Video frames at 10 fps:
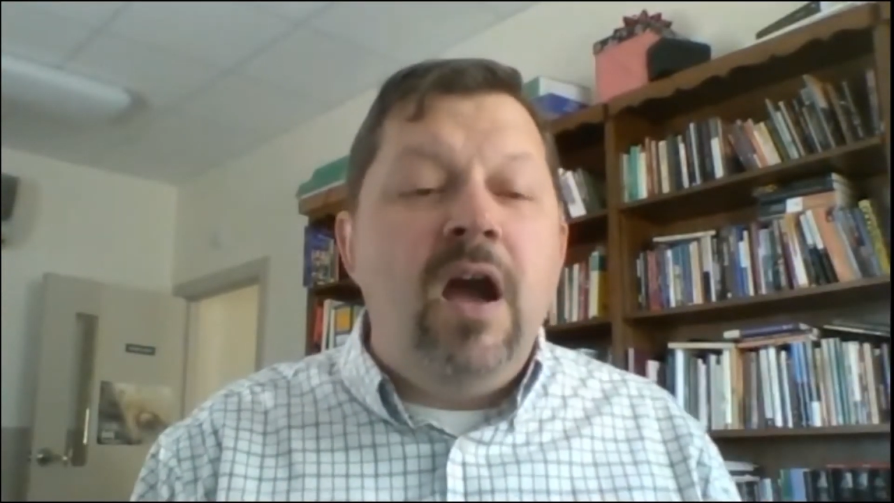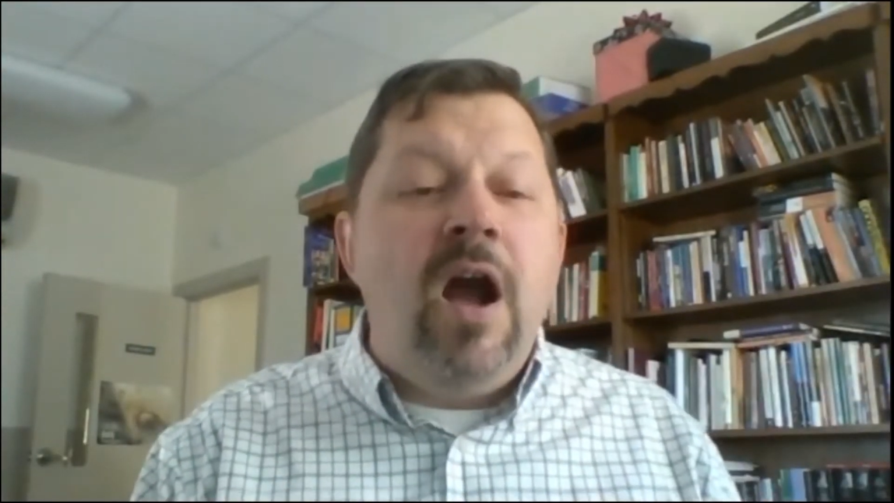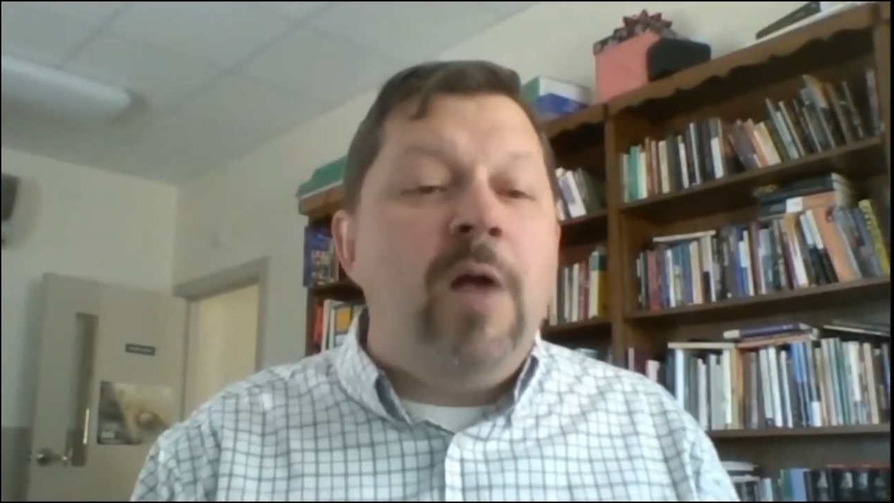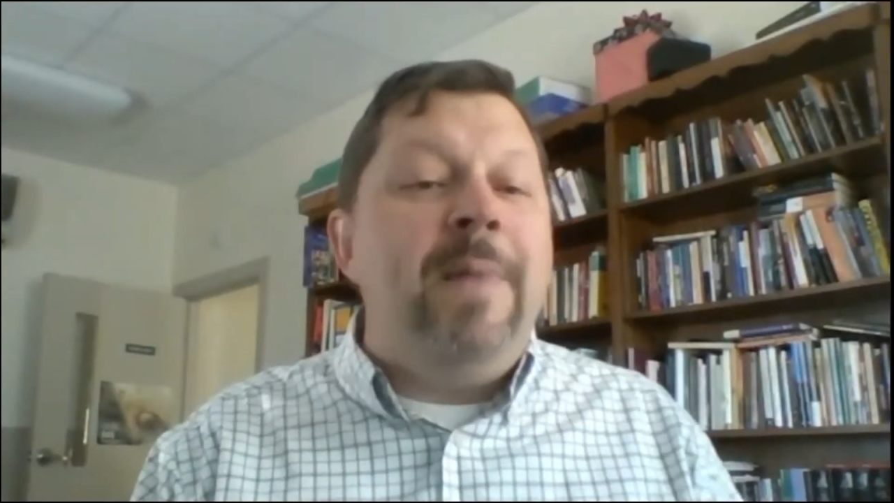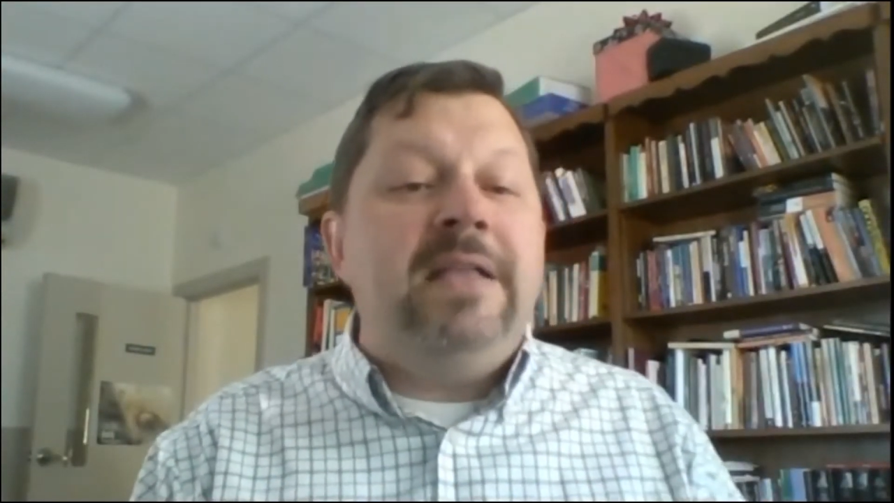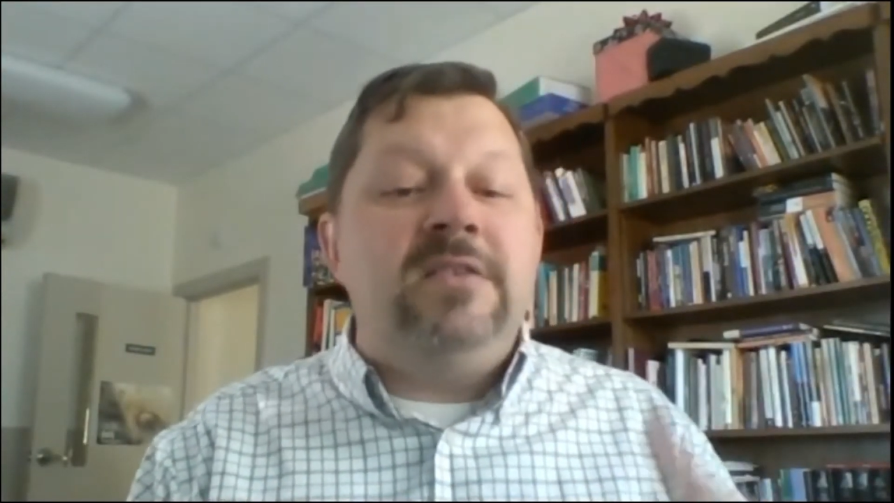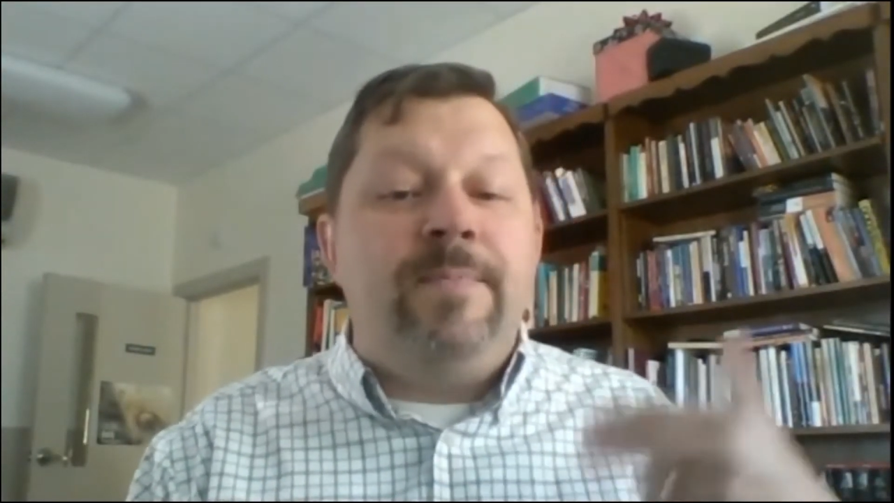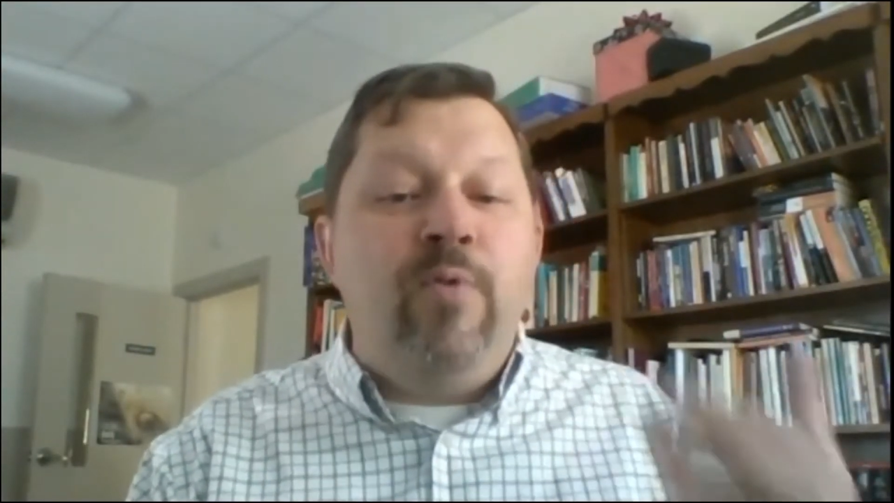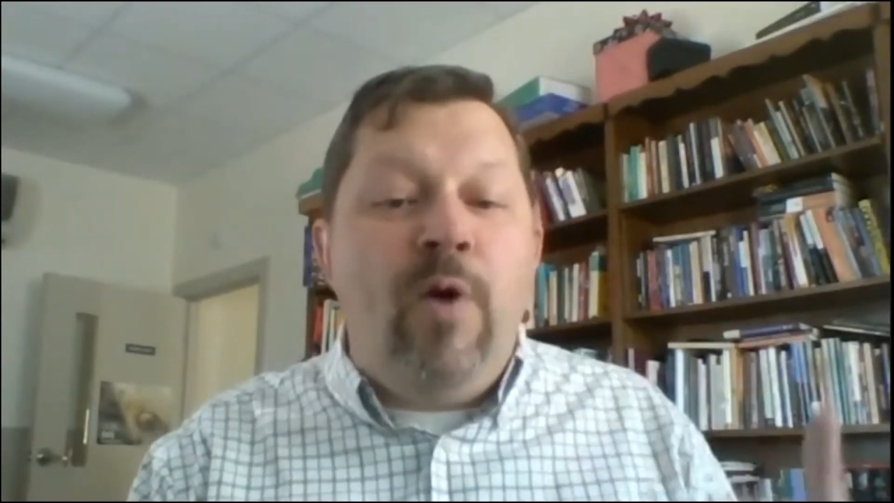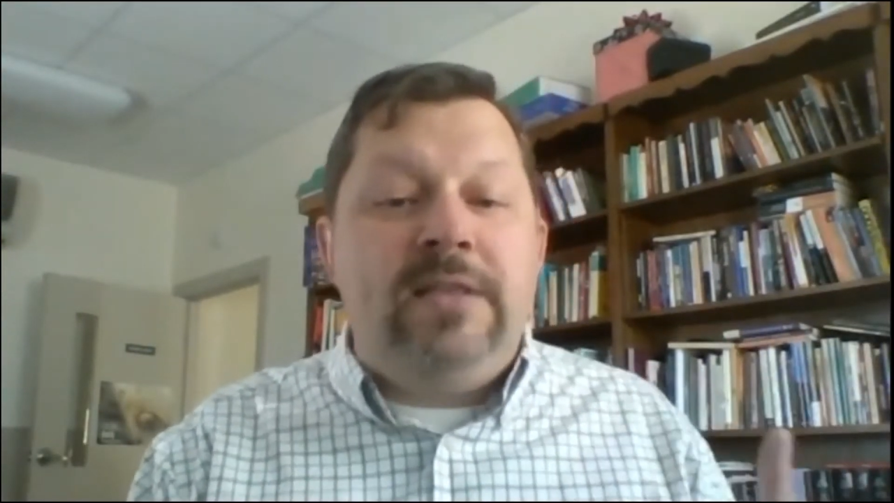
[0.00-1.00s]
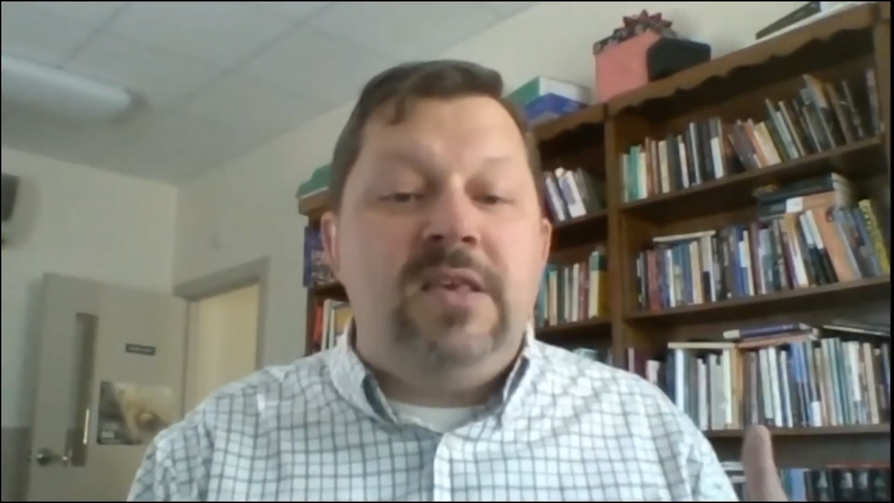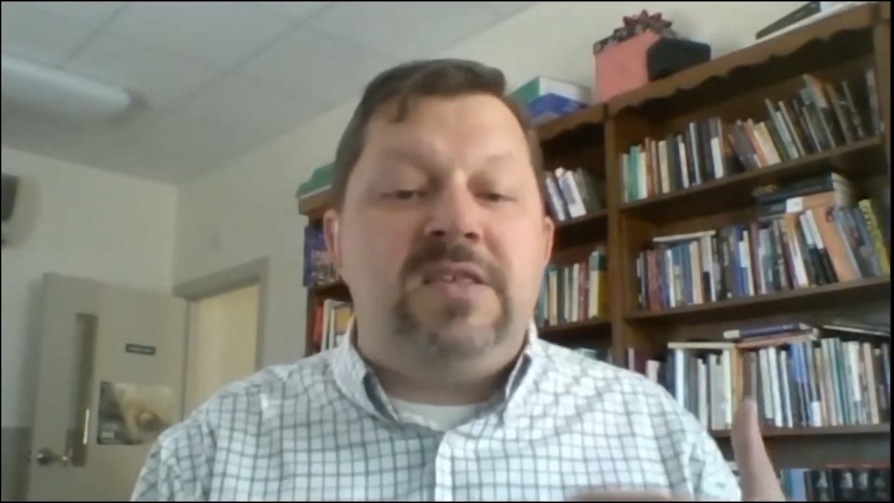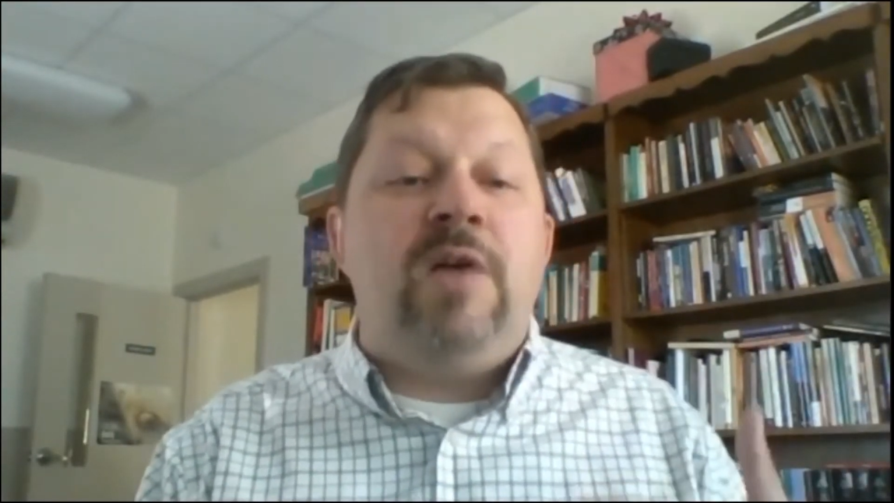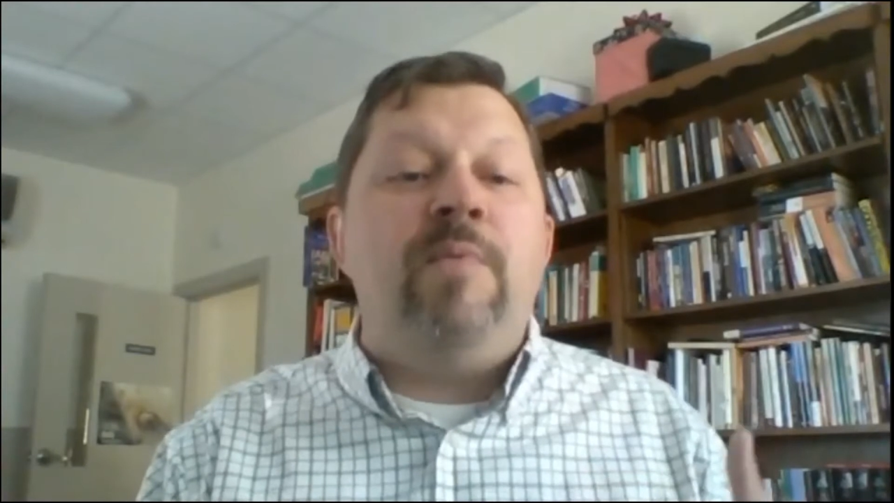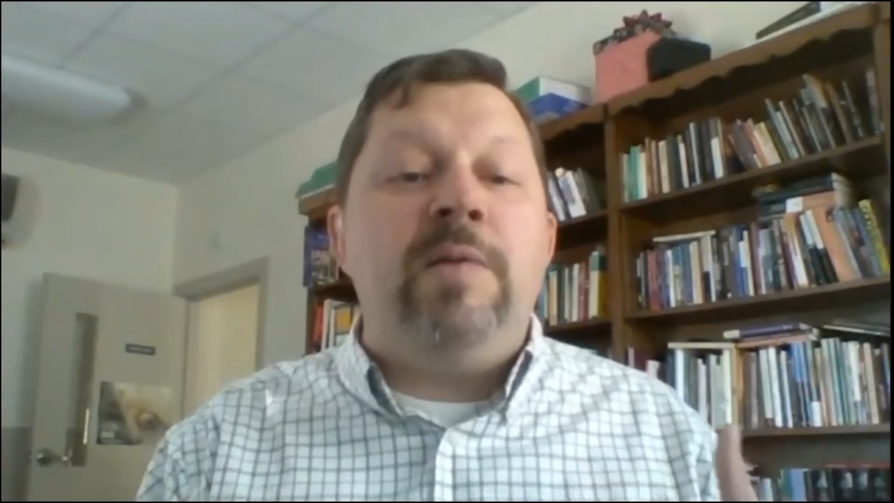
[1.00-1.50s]
are meant to point to
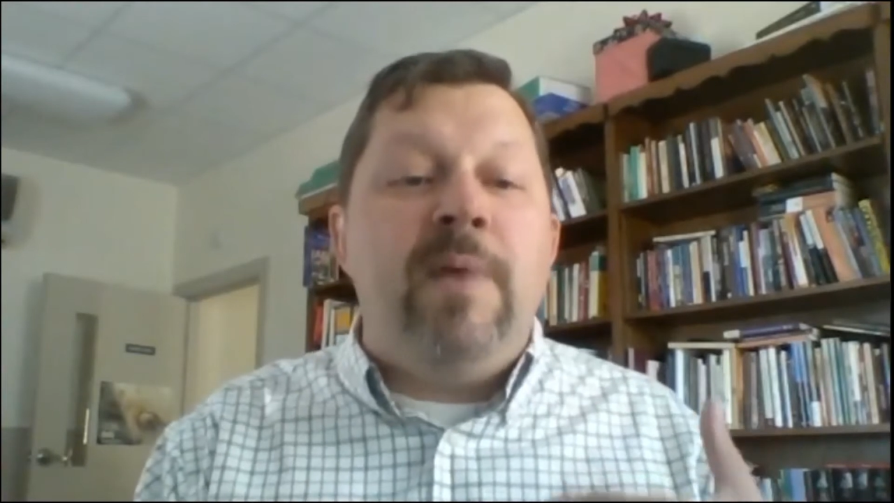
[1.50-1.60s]
someone